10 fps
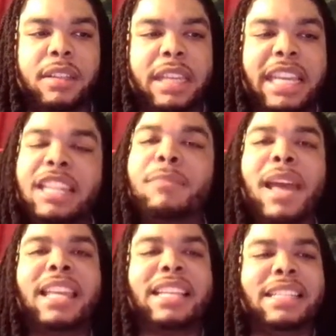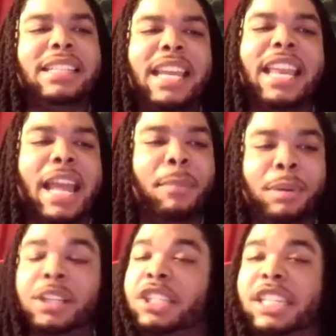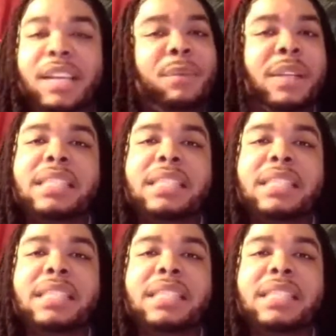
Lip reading: Anybody can say that, but shit, when